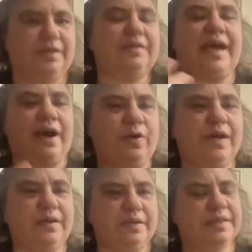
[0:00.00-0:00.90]
Now,
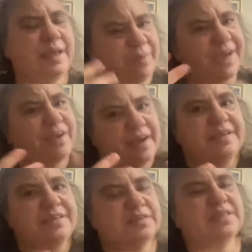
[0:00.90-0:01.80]
they might not
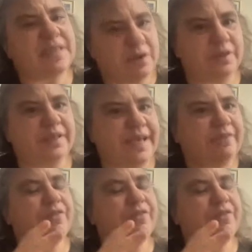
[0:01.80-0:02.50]
necessarily have